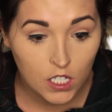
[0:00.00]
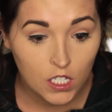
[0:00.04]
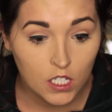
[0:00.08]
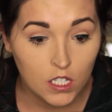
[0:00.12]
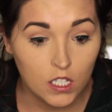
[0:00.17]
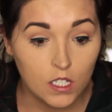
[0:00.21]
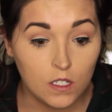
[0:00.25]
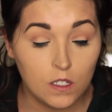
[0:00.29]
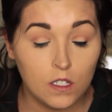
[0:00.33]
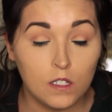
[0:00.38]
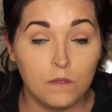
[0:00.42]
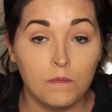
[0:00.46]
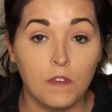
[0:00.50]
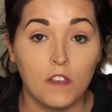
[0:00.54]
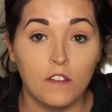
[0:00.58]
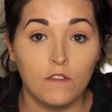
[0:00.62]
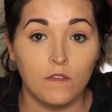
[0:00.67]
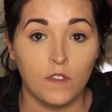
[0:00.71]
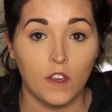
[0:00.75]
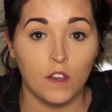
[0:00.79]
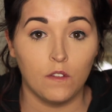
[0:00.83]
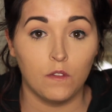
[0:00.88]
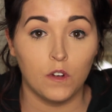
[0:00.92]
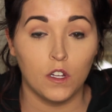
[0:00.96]
this is my
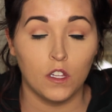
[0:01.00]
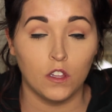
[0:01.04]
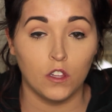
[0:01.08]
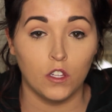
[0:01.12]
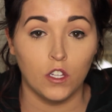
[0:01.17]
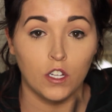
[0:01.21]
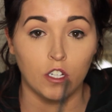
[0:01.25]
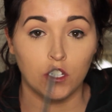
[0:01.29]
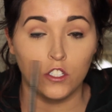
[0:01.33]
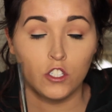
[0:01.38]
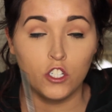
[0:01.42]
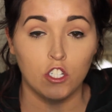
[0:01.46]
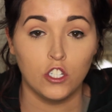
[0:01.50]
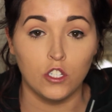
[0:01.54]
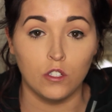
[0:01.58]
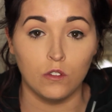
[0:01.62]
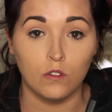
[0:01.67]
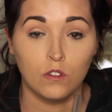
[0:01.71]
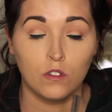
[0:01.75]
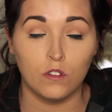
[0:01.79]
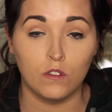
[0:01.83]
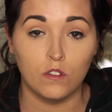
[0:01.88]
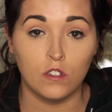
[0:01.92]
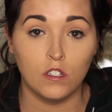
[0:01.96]
favorite look to
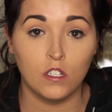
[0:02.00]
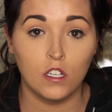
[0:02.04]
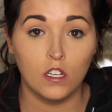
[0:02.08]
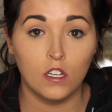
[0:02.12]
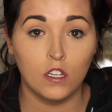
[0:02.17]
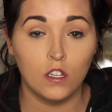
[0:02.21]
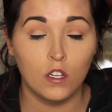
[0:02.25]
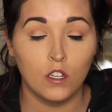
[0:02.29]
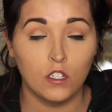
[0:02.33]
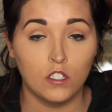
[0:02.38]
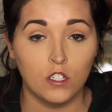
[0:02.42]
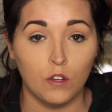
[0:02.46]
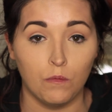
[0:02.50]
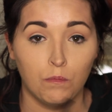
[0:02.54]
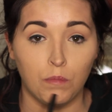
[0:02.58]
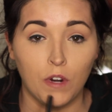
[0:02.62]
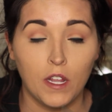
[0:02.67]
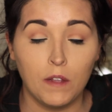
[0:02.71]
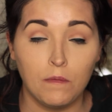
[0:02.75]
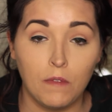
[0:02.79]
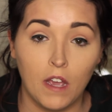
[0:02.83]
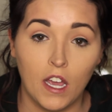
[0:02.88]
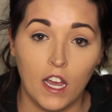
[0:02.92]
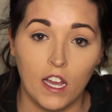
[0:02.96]
use to
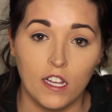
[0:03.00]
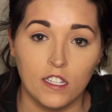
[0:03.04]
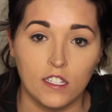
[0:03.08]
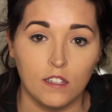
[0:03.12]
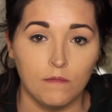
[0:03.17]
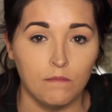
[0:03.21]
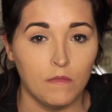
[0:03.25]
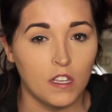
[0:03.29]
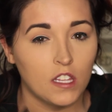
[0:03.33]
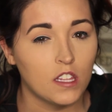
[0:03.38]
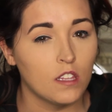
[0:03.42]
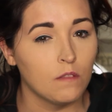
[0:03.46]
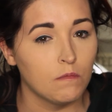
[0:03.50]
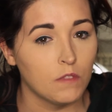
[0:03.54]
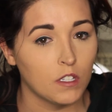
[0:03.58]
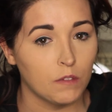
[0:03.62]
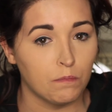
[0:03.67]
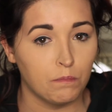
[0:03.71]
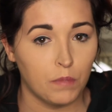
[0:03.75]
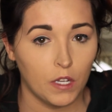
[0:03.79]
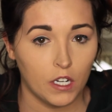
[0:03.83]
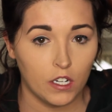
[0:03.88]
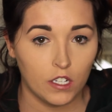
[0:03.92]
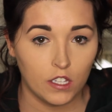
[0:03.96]
brighten my eyes and make them look
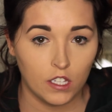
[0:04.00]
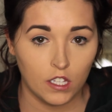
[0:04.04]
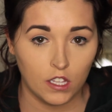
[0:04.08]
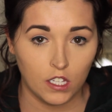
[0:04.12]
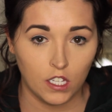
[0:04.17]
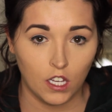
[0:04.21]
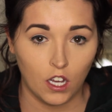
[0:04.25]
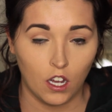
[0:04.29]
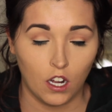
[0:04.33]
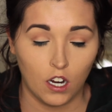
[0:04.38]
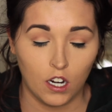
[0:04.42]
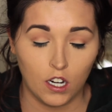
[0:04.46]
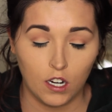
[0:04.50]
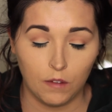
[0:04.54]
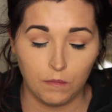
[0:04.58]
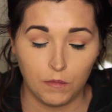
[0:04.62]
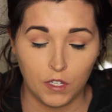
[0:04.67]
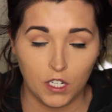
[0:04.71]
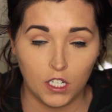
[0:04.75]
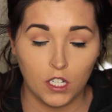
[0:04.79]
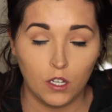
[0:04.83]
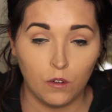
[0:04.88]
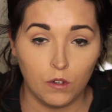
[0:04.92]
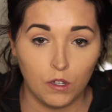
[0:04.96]
bigger than they are. I'm
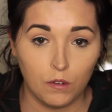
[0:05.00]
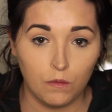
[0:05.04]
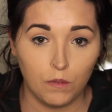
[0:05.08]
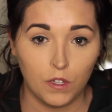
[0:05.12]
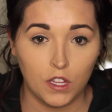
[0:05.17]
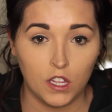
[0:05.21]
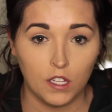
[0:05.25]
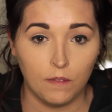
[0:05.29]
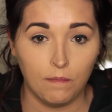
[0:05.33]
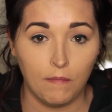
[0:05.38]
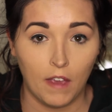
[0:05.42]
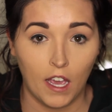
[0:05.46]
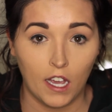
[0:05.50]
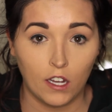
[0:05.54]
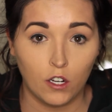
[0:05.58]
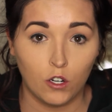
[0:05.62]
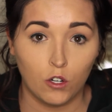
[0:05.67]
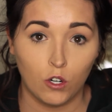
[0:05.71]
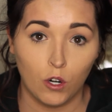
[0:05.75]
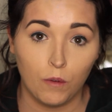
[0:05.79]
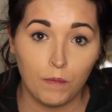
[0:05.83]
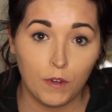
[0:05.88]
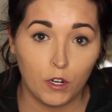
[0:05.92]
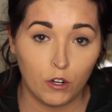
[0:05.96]
gonna go in with the MAC
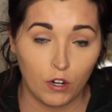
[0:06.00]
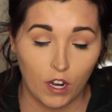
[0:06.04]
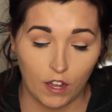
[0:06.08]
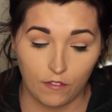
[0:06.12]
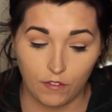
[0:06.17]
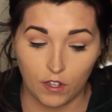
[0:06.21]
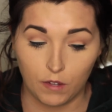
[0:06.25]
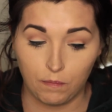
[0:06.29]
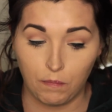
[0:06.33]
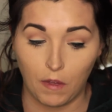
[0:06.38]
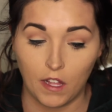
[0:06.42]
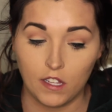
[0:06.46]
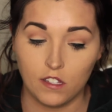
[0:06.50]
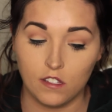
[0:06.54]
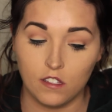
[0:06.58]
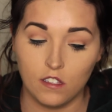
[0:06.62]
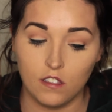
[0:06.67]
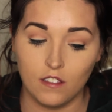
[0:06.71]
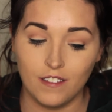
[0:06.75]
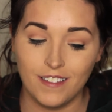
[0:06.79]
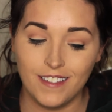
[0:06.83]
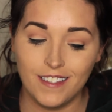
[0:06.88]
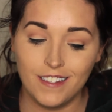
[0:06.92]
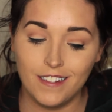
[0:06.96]
Chromographic Pencil
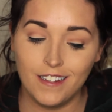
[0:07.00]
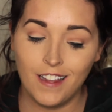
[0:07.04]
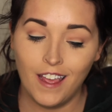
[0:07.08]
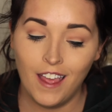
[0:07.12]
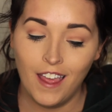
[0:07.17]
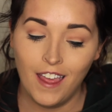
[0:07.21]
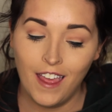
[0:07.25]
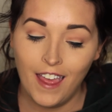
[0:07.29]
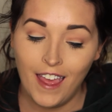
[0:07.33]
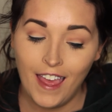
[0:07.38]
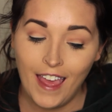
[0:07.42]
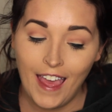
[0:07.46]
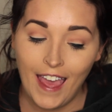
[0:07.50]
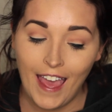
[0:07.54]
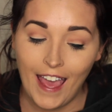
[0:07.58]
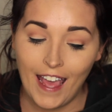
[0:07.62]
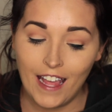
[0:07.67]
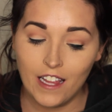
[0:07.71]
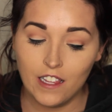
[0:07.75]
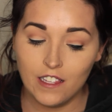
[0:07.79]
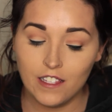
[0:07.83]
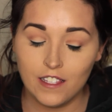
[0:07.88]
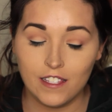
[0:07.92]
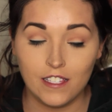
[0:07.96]
in
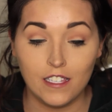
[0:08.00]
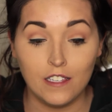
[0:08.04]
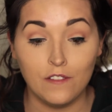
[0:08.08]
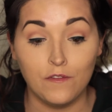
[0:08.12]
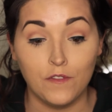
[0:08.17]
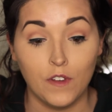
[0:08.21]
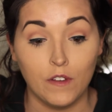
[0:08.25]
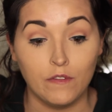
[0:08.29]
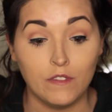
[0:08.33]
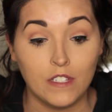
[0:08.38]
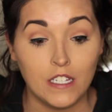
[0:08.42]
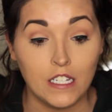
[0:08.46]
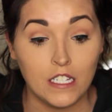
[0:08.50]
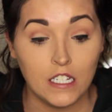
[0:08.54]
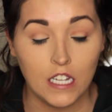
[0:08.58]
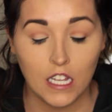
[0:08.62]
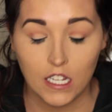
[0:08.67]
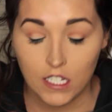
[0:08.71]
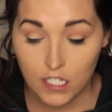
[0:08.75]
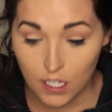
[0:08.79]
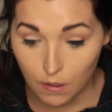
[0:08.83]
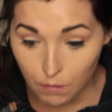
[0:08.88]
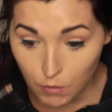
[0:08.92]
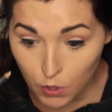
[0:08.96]
NC15
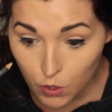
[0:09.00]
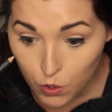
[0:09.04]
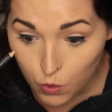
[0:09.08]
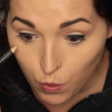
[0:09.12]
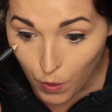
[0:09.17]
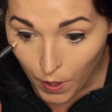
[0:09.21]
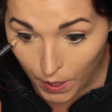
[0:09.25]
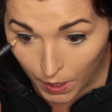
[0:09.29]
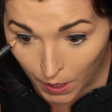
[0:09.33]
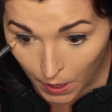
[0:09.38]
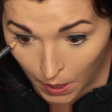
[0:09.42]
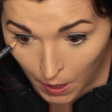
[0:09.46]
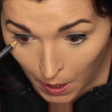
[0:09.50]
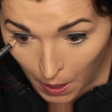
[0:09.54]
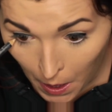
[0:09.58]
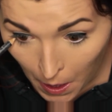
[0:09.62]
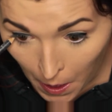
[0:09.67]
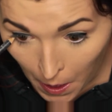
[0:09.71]
NW20.